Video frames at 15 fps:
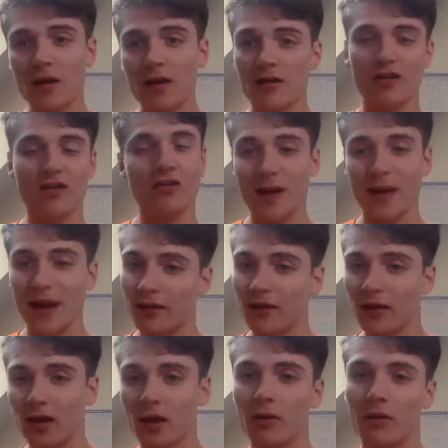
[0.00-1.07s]
So that's about
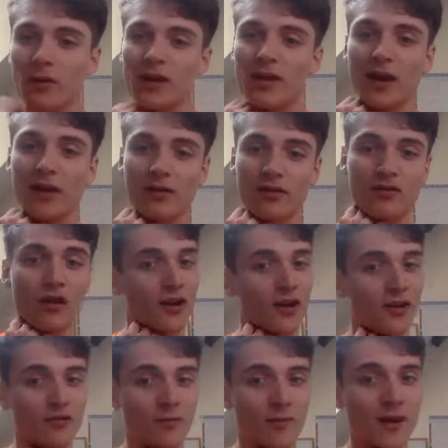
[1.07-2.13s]

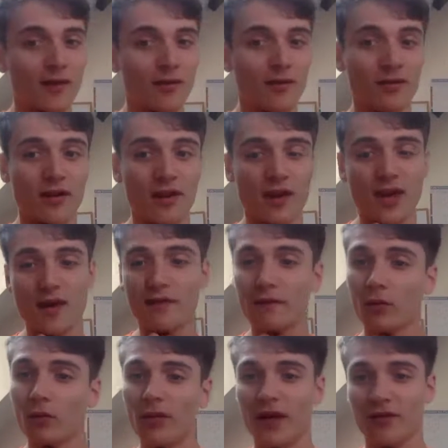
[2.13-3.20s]
£3,900 a year,
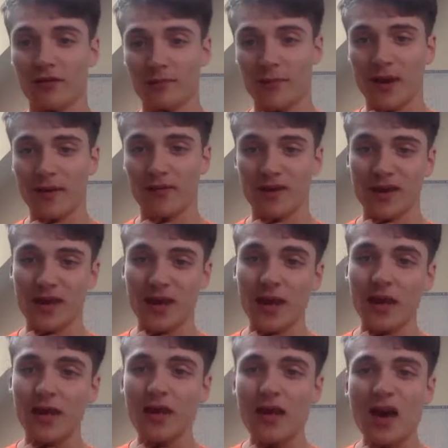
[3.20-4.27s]
£4,000 a
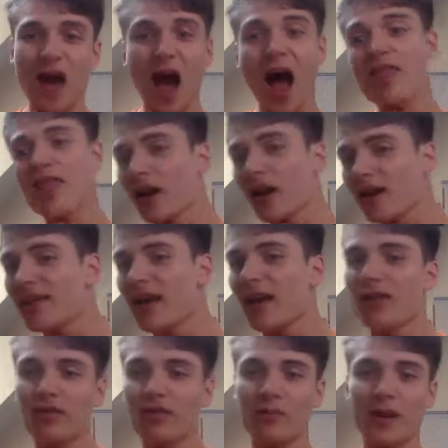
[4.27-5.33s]
year. And then I
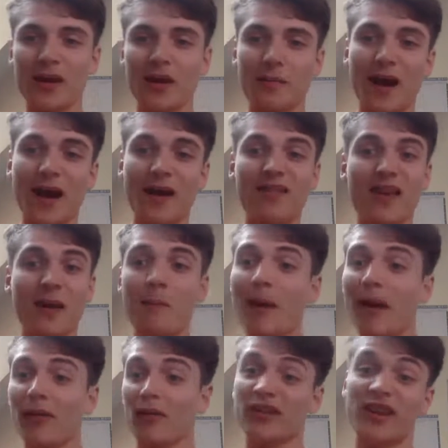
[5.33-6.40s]
tend to spend about
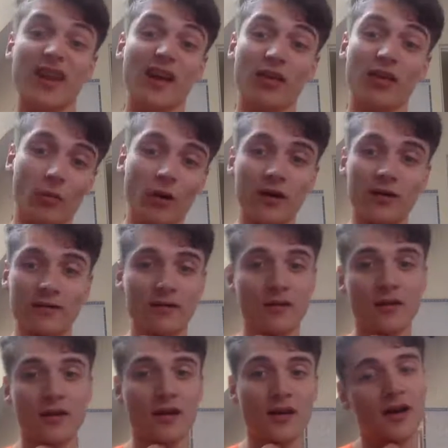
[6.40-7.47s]
£10 a day otherwise,
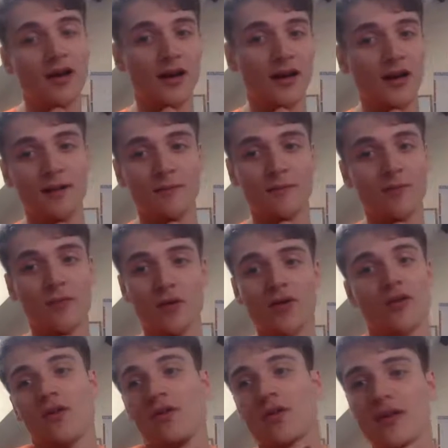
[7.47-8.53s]
so
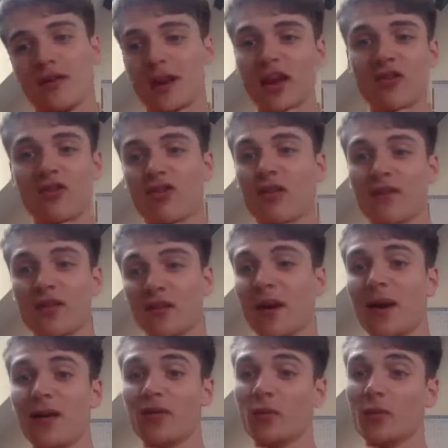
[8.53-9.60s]
that's an extra
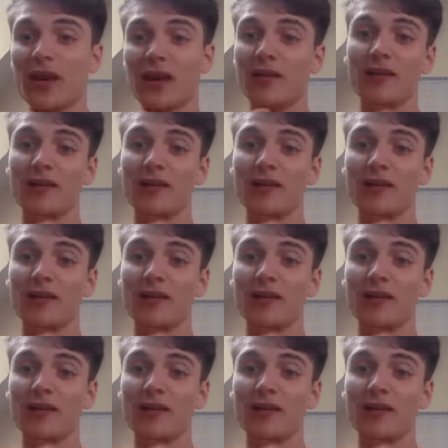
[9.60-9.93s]
£70 a week.